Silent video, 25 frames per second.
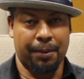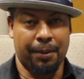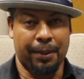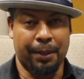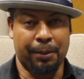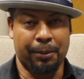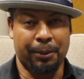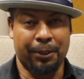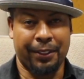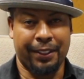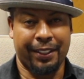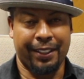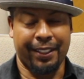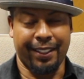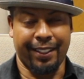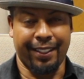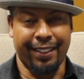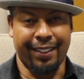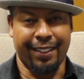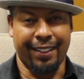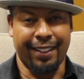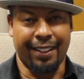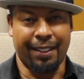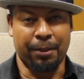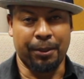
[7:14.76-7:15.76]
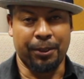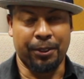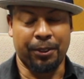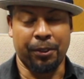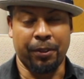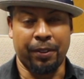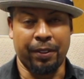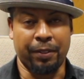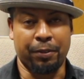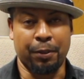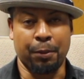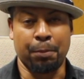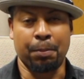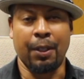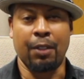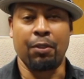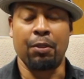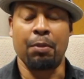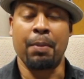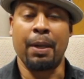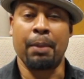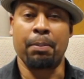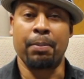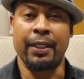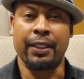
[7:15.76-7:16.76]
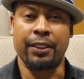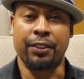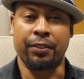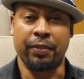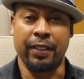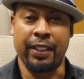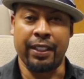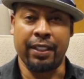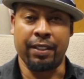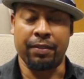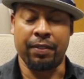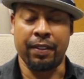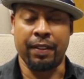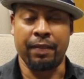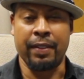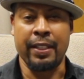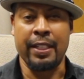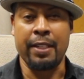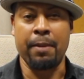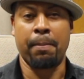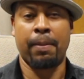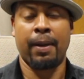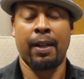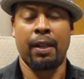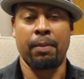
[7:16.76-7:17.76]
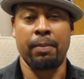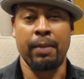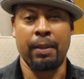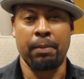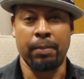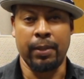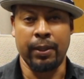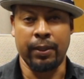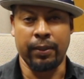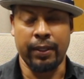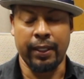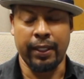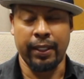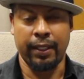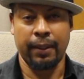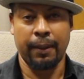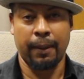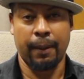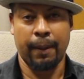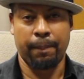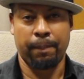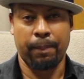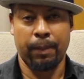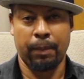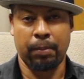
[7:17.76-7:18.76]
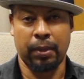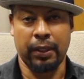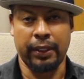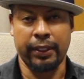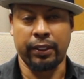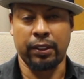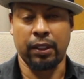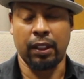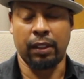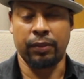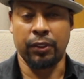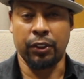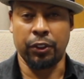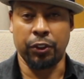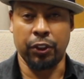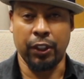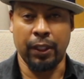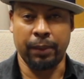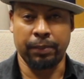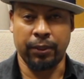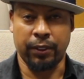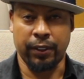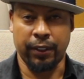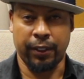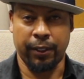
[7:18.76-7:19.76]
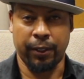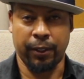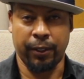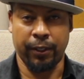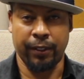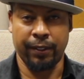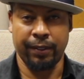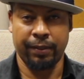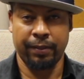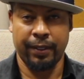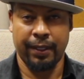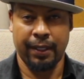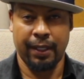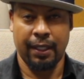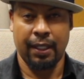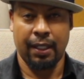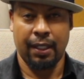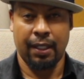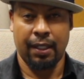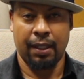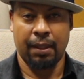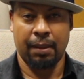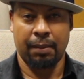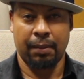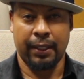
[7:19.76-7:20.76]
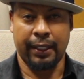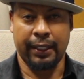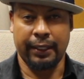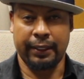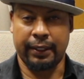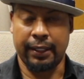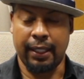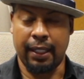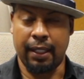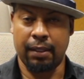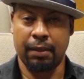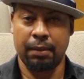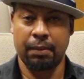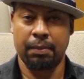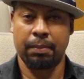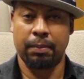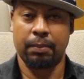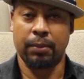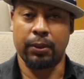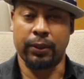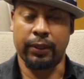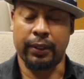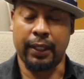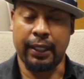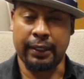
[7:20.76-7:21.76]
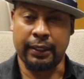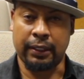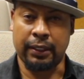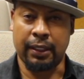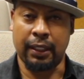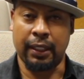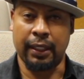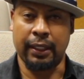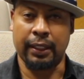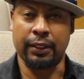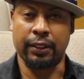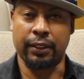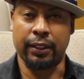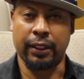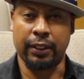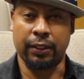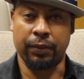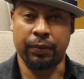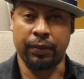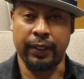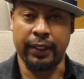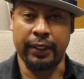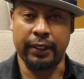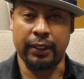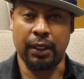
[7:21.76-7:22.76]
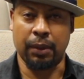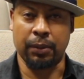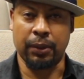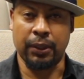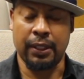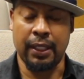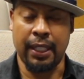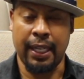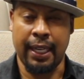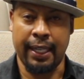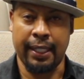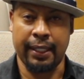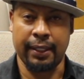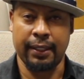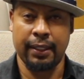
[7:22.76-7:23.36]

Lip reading: When I was a kid, I was throwing a football with my best friend in front of the apartment building. Police officer jumps the curb, gets out, pulls out his gun and says, freeze. I was 9.